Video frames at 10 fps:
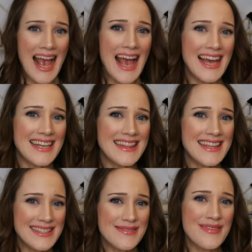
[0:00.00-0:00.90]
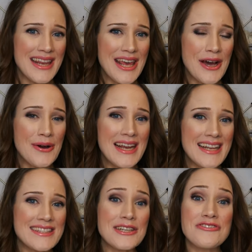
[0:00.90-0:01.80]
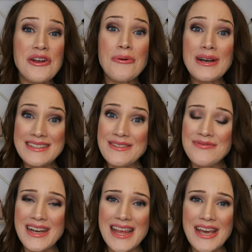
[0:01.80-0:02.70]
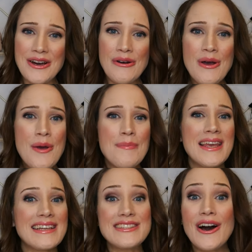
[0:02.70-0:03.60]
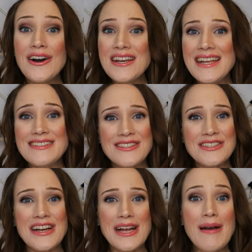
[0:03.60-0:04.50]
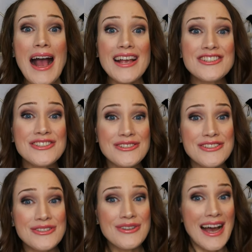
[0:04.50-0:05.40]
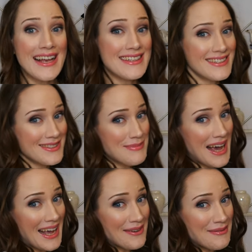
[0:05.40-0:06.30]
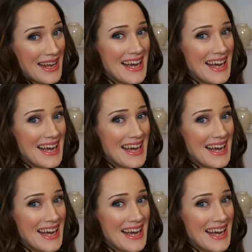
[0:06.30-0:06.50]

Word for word: And in this video, it is a requested video because on Instagram, I showed you guys behind me